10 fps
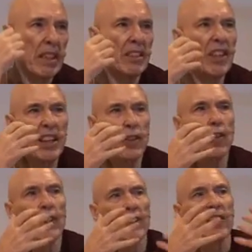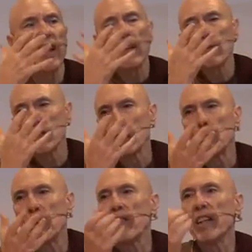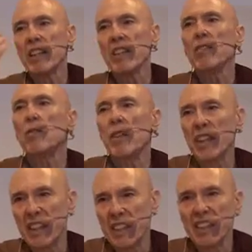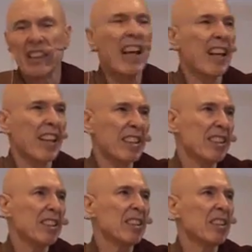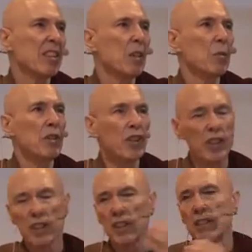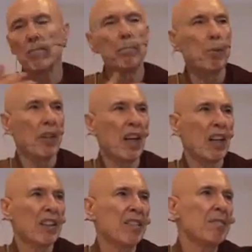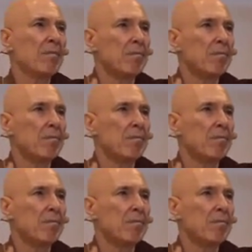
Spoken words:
they thought that they were superior to the ascetics who would just put on,